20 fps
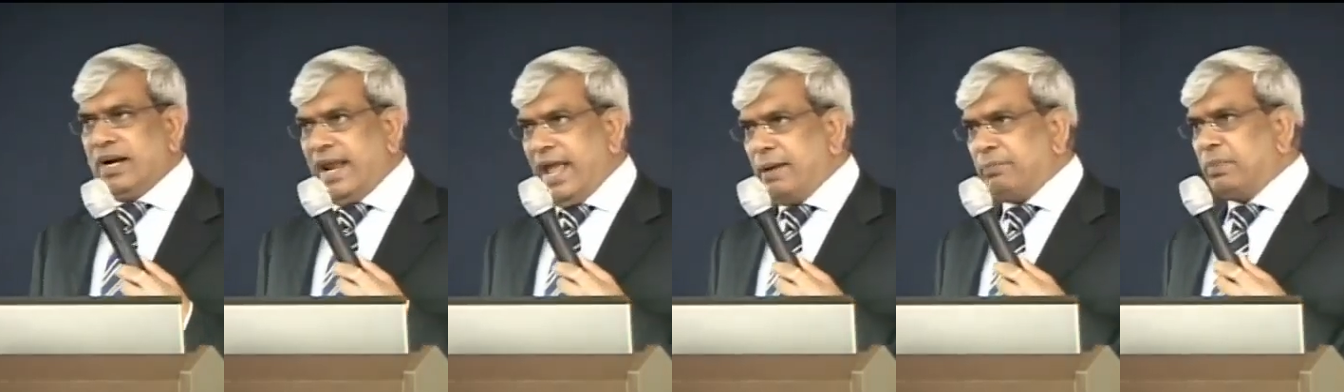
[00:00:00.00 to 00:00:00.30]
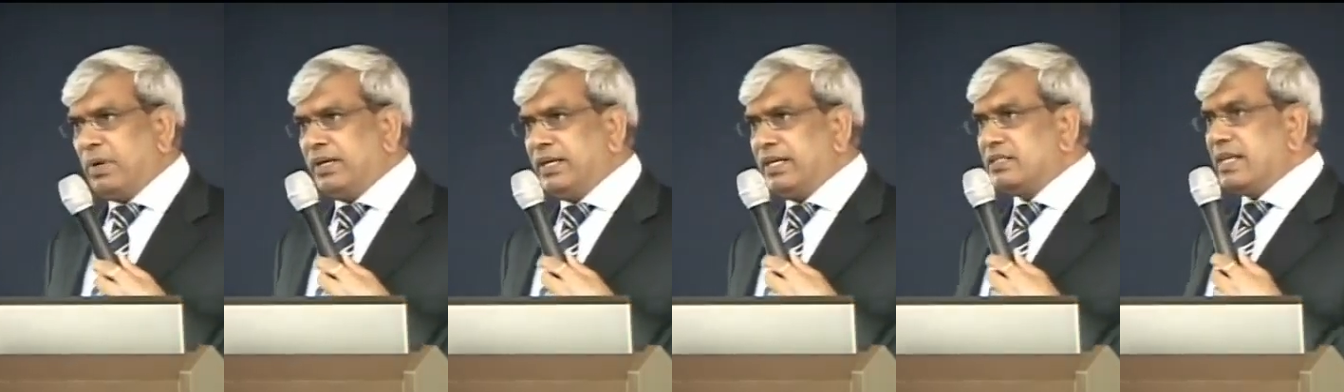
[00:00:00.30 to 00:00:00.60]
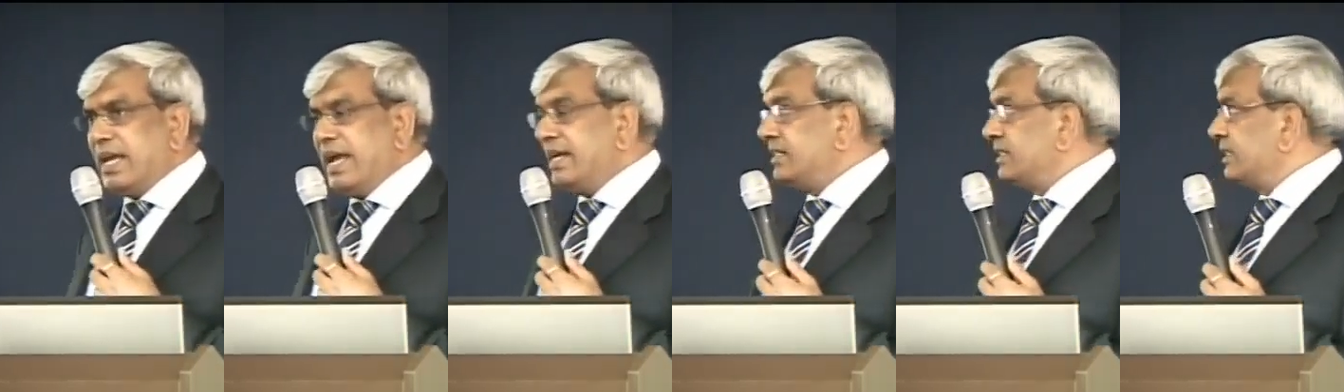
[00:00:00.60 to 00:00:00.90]
what happens
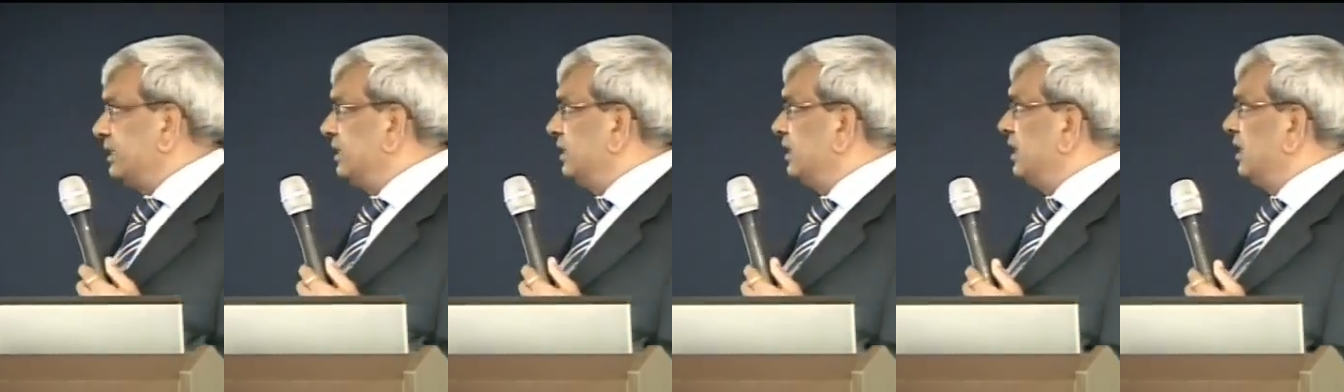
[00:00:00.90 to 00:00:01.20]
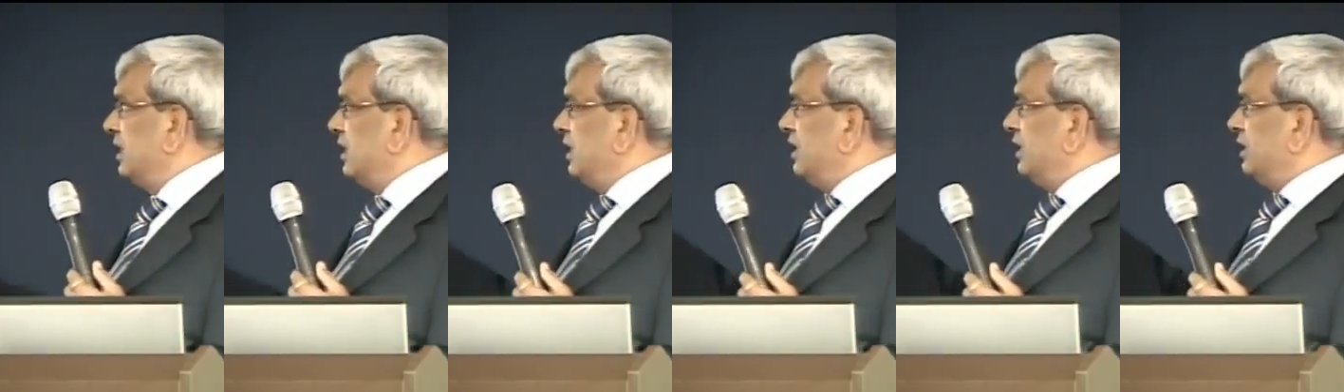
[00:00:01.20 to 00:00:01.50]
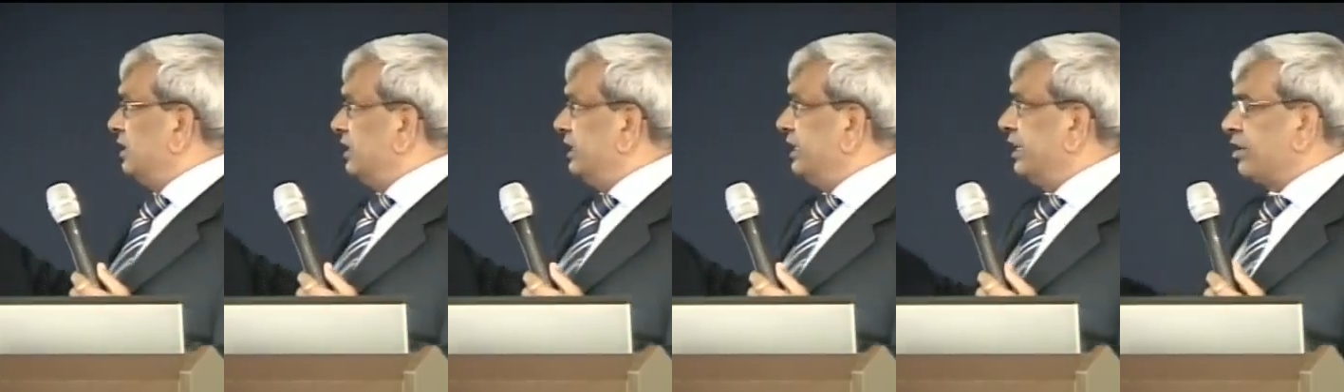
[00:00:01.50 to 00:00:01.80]
is that
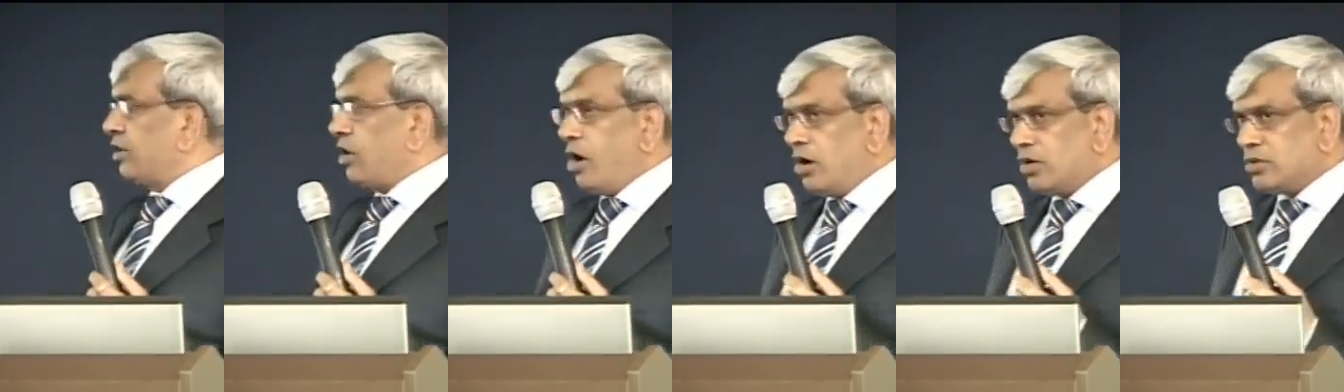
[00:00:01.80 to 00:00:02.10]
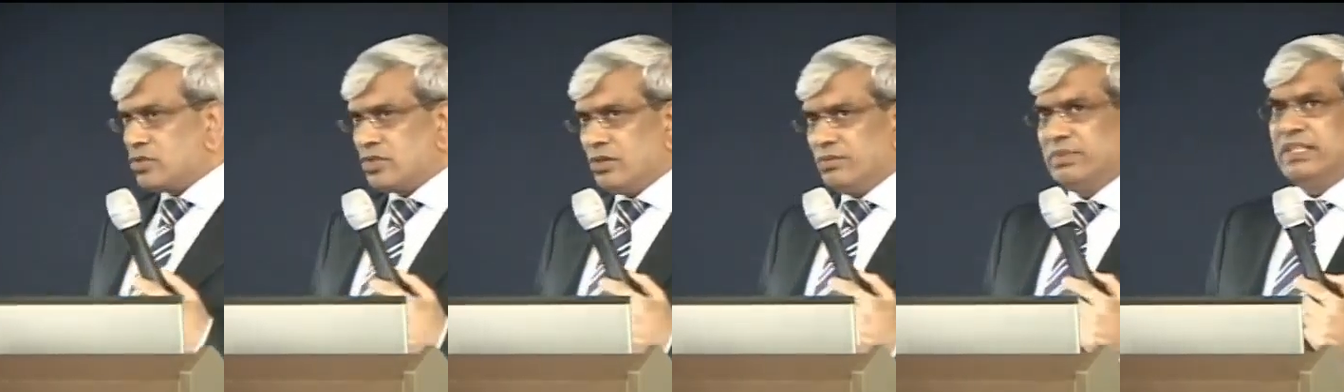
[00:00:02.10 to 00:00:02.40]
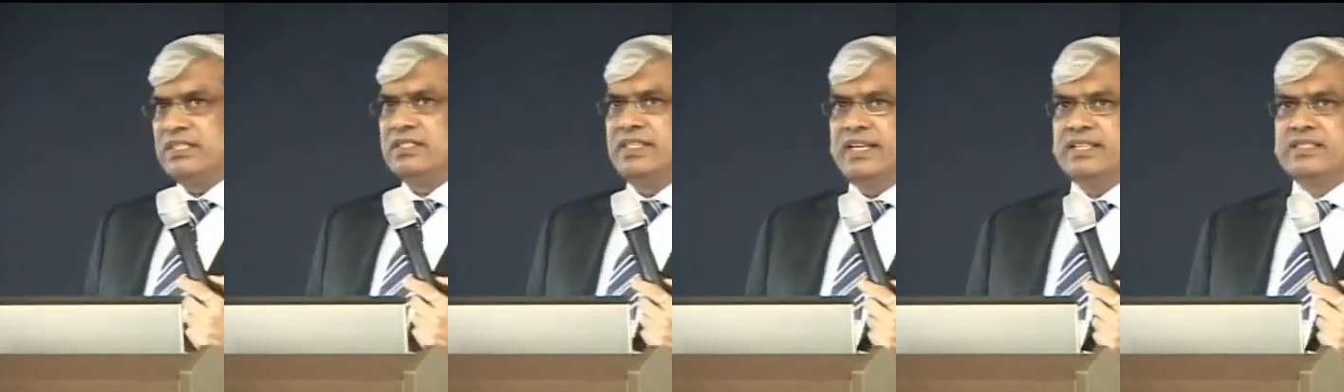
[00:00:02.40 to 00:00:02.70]
the cost
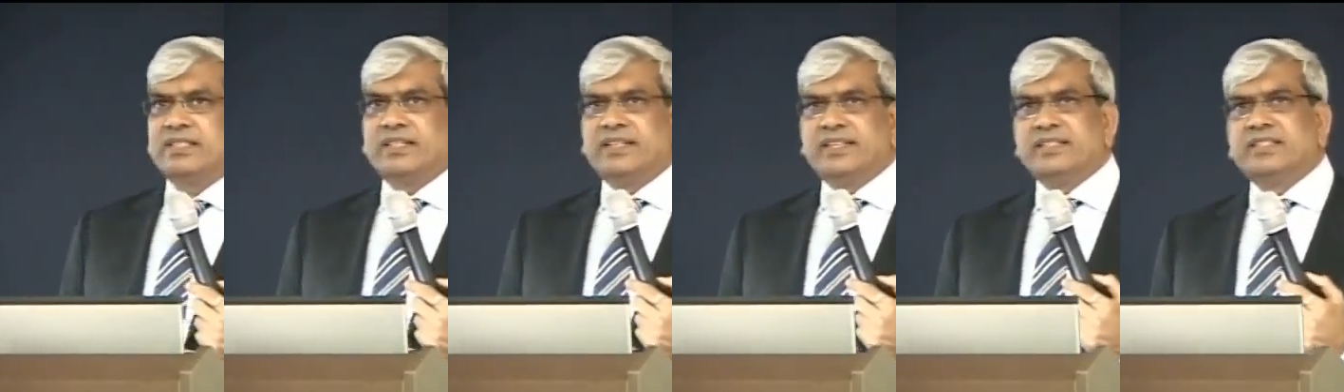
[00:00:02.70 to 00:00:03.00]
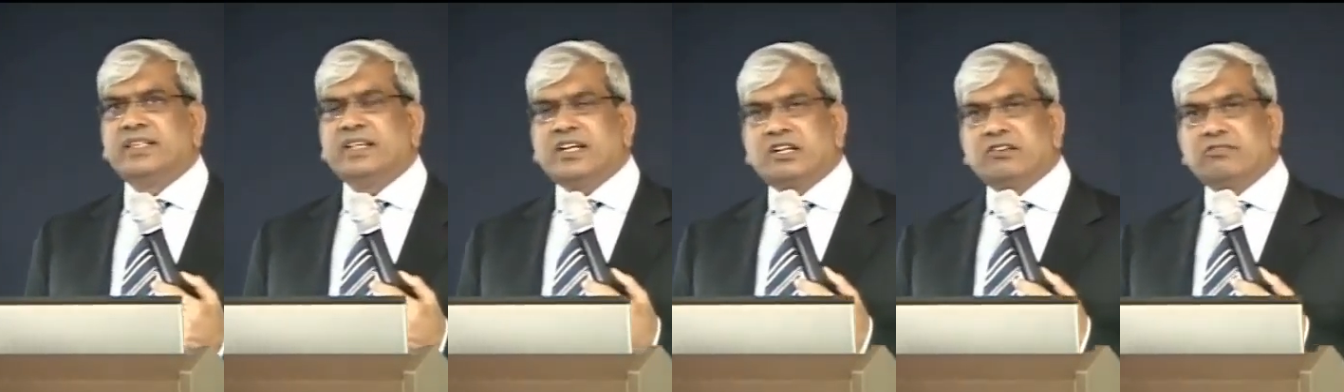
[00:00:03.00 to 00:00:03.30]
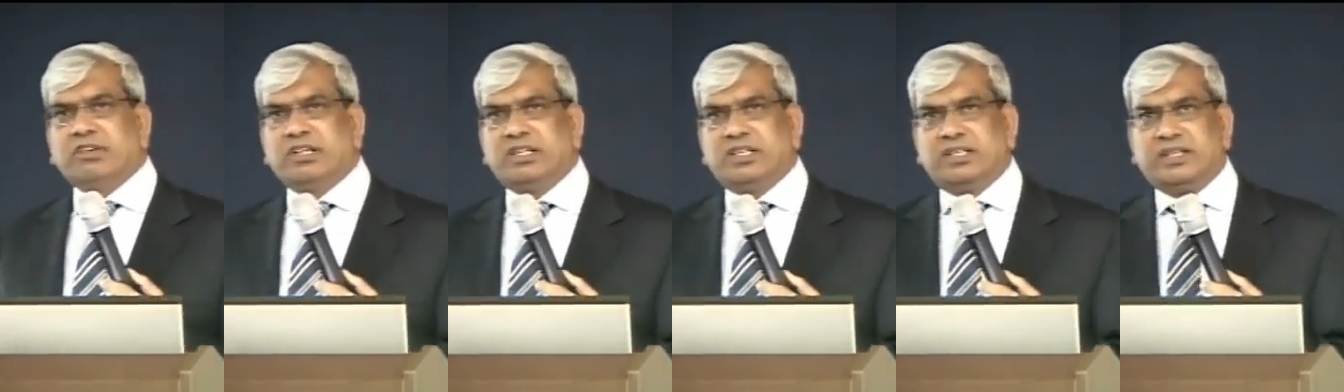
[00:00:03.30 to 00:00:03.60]
of this DC-DC
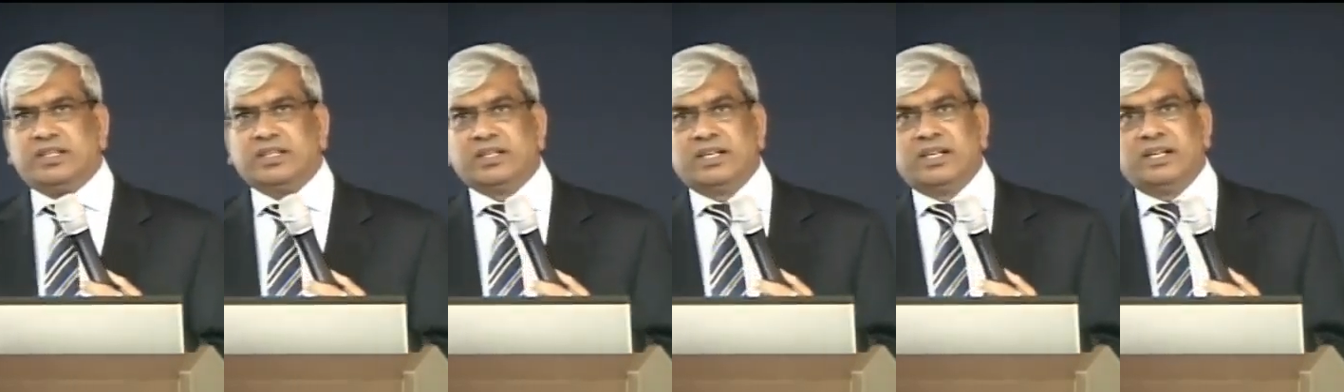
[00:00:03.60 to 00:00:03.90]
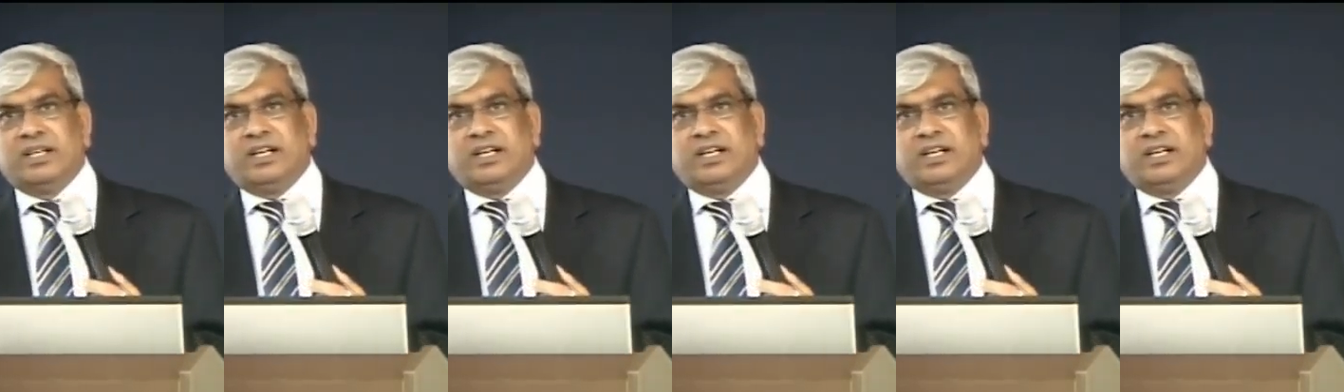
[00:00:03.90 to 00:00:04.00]
converter